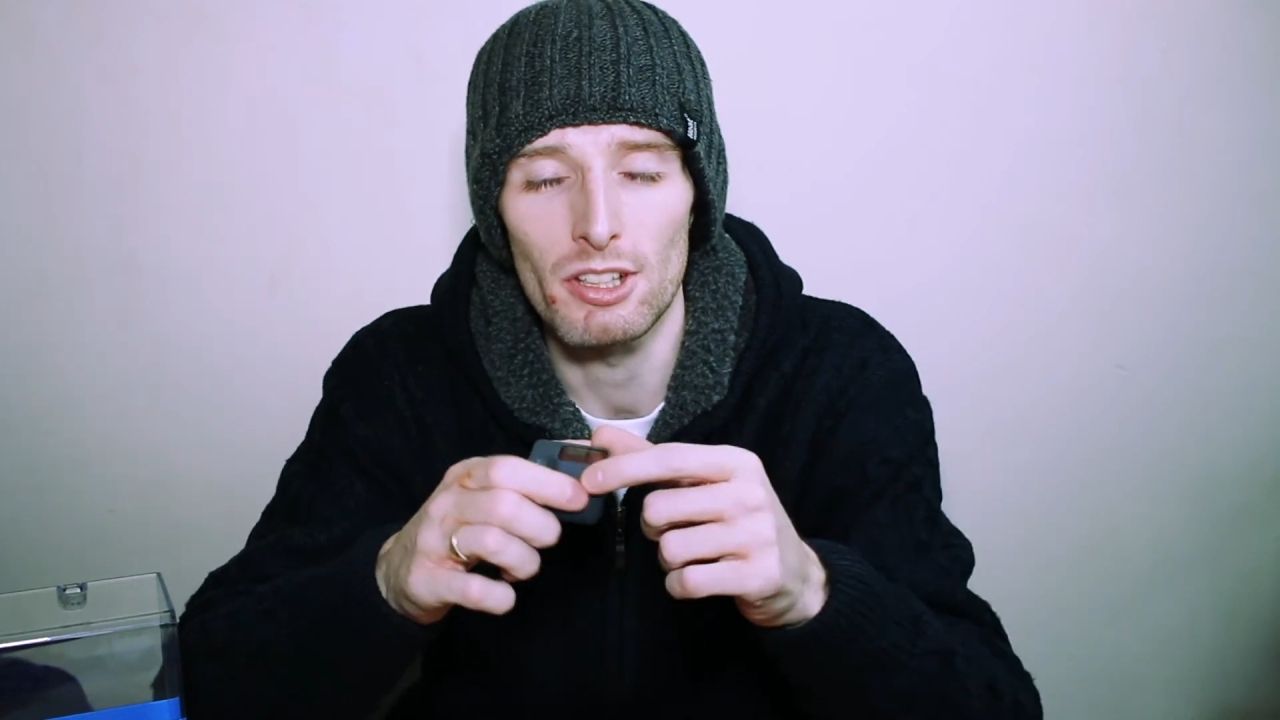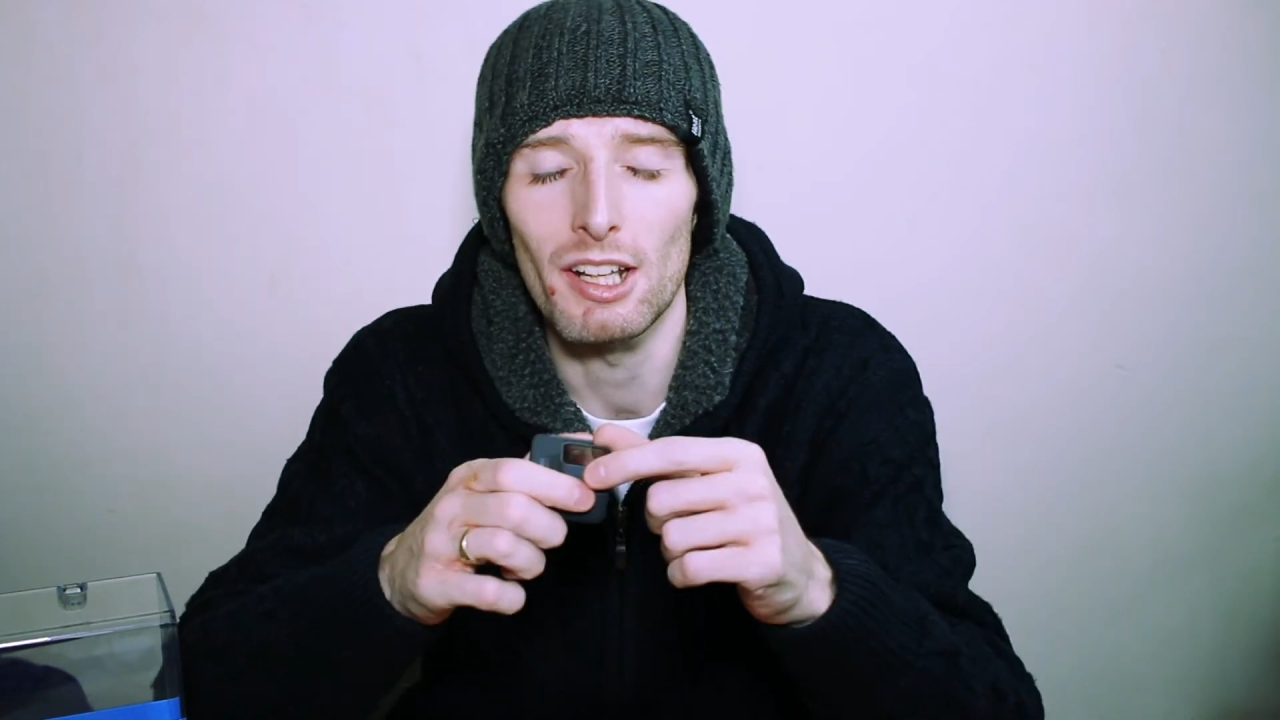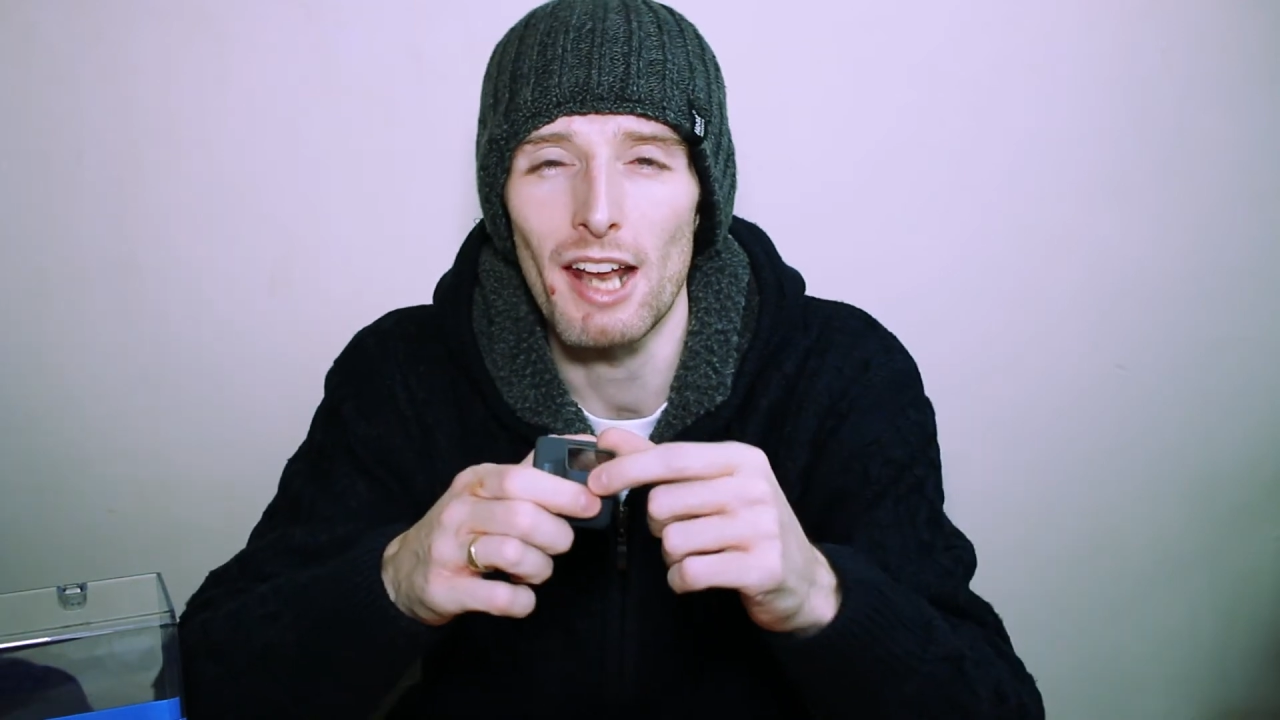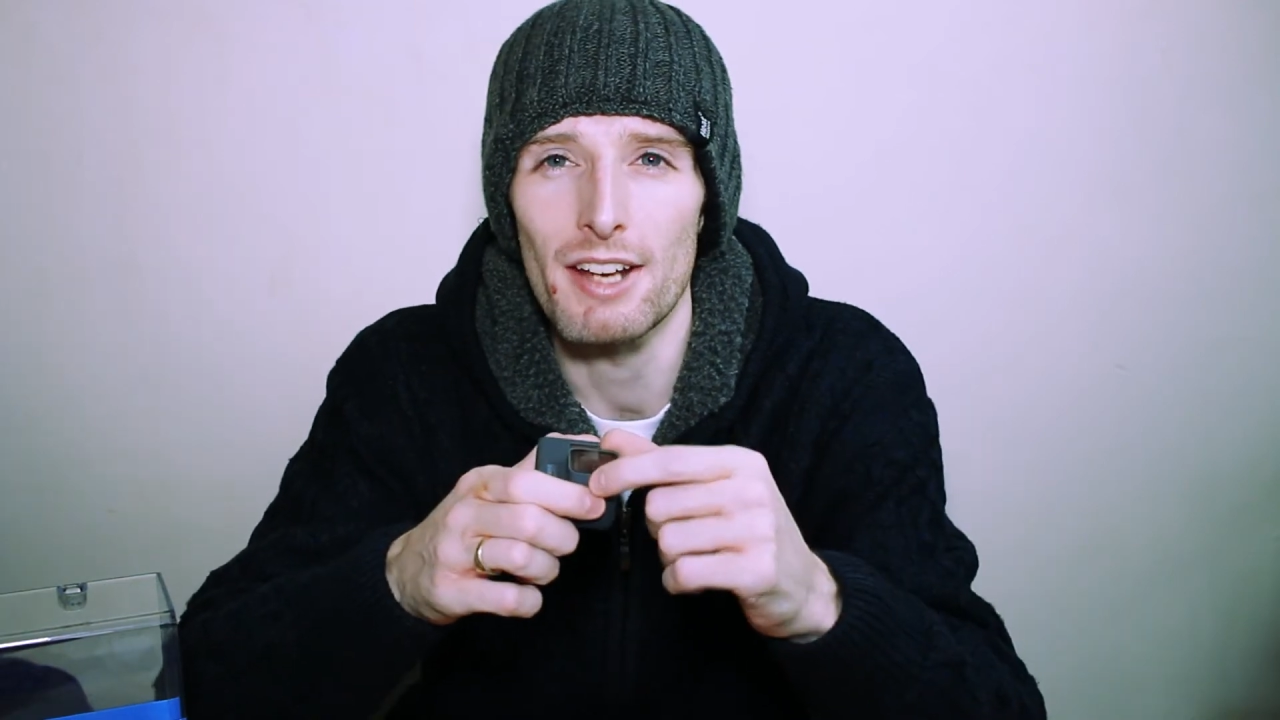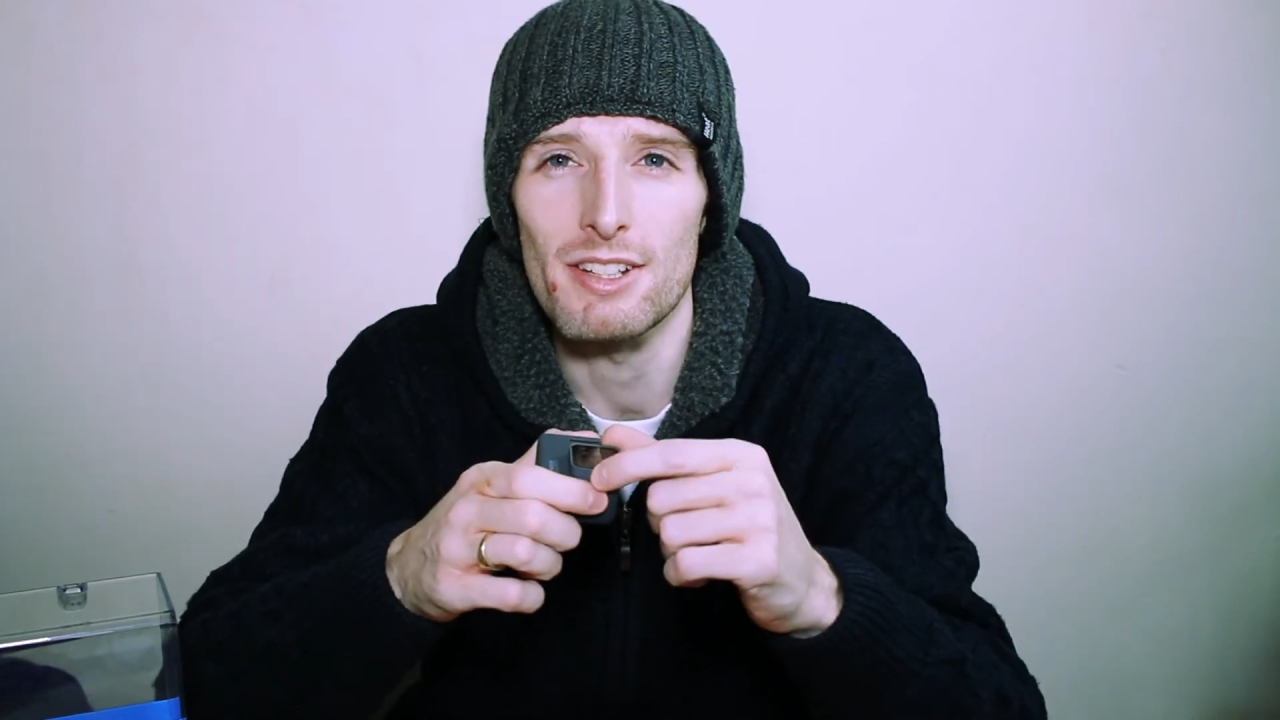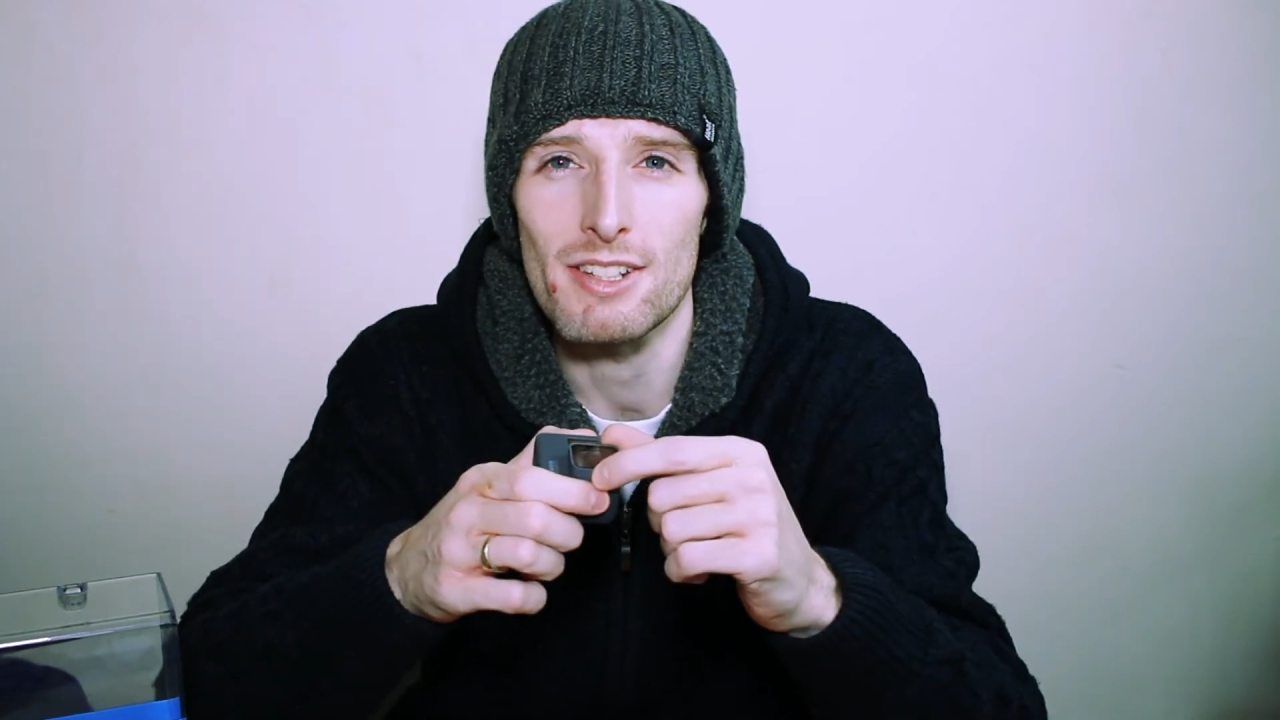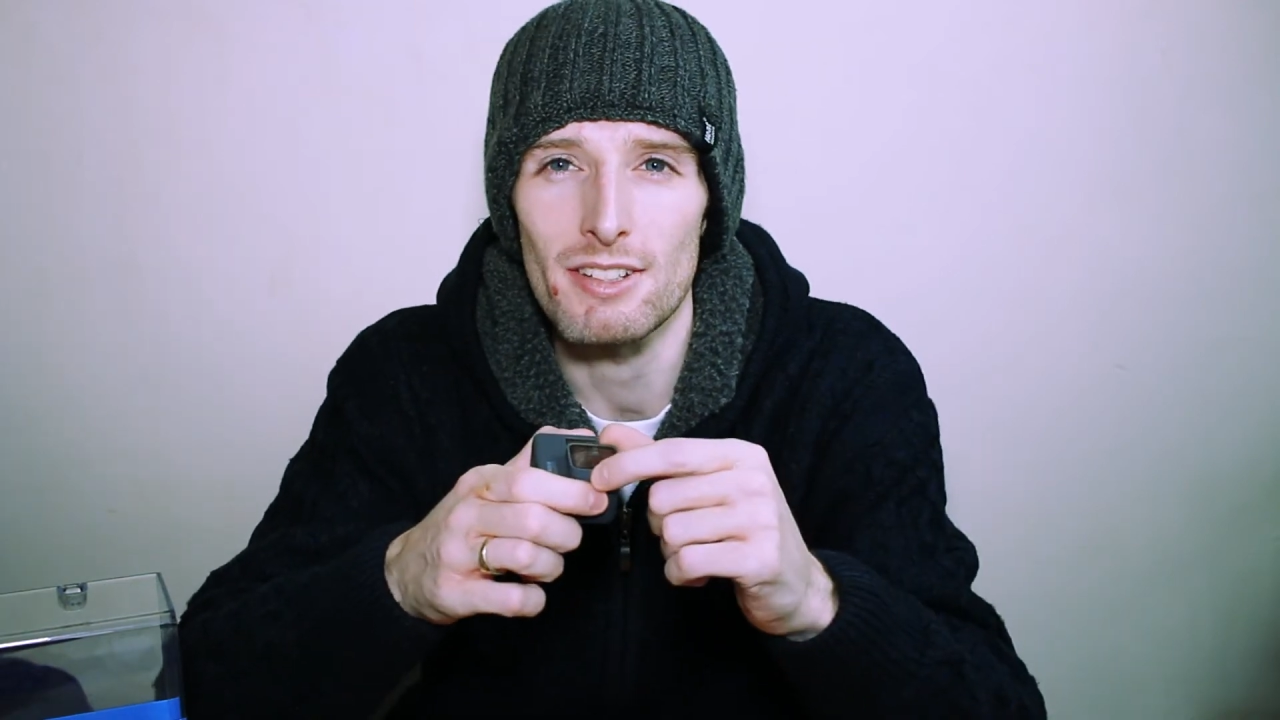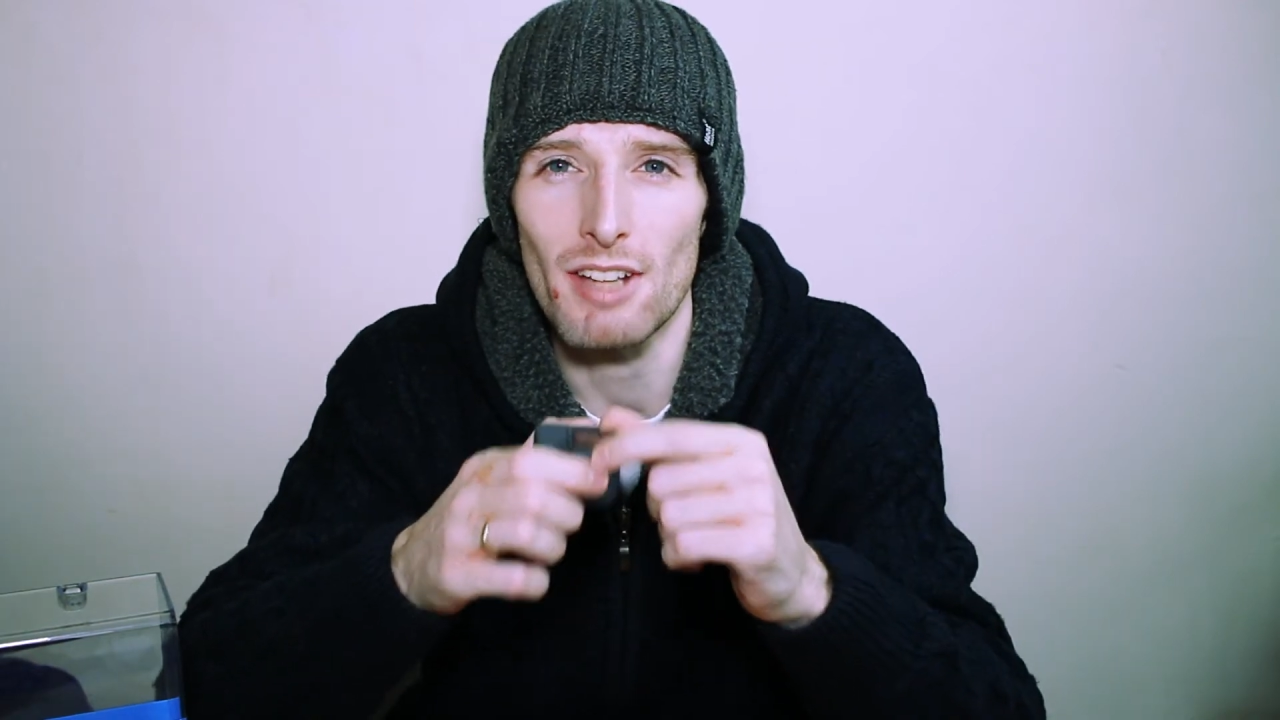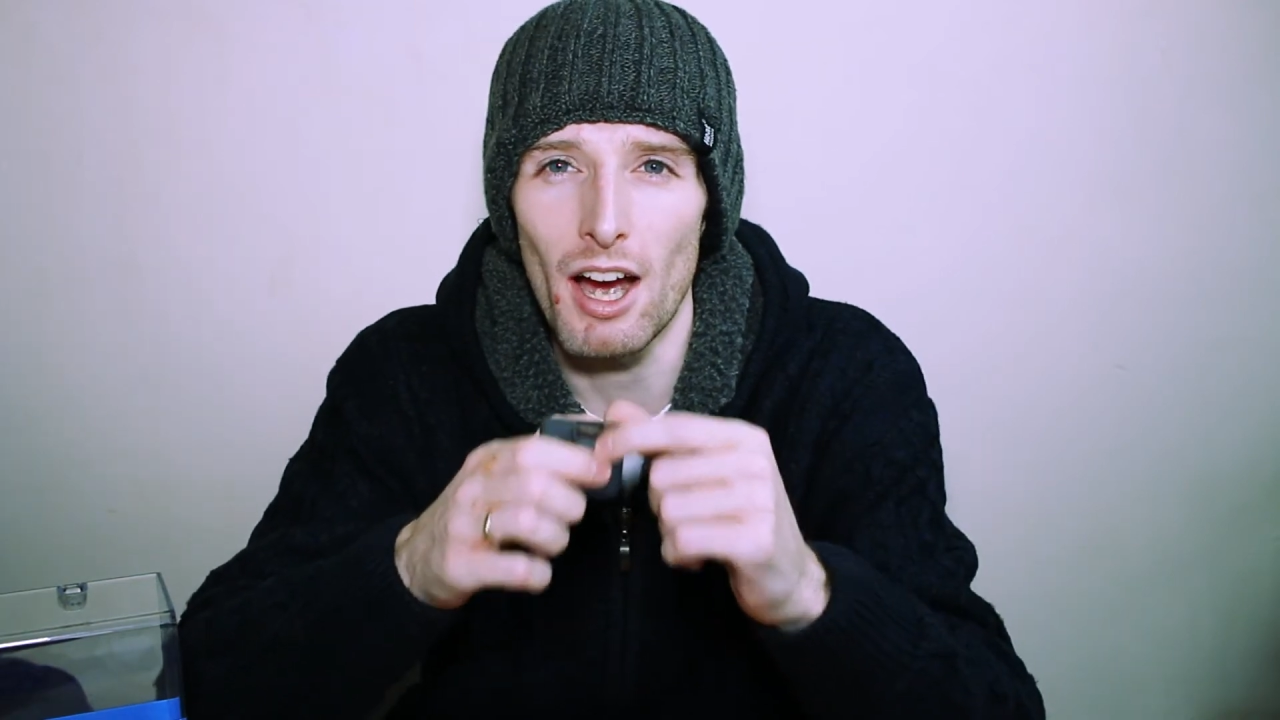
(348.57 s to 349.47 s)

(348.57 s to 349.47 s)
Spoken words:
the lenses